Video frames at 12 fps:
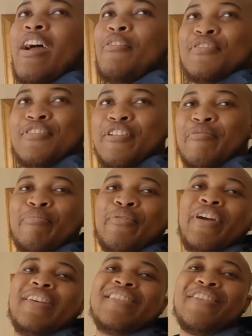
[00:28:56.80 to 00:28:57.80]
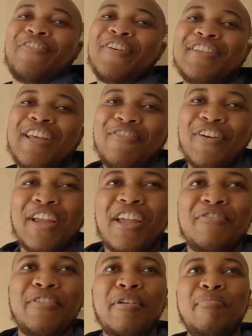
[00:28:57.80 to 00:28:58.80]
was not impressed the first time I
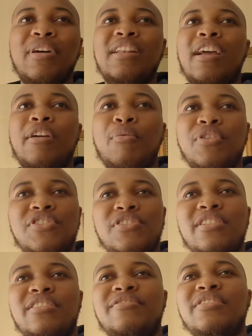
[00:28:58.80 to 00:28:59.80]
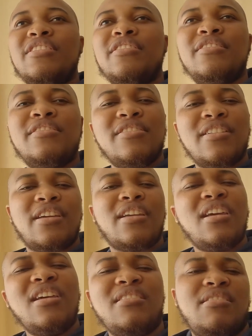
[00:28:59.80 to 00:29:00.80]
came here, but like once you live in it and you're like,
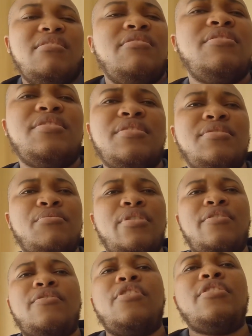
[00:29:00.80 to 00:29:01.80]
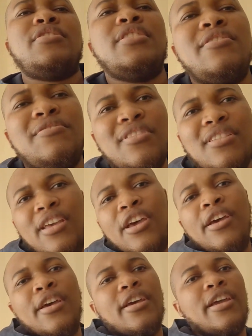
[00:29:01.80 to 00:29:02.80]
hey, this is what I've got to live with,
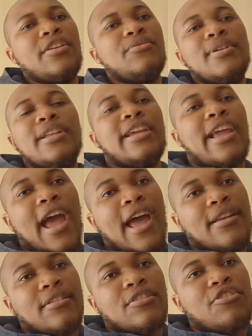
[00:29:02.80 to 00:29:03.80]
it really can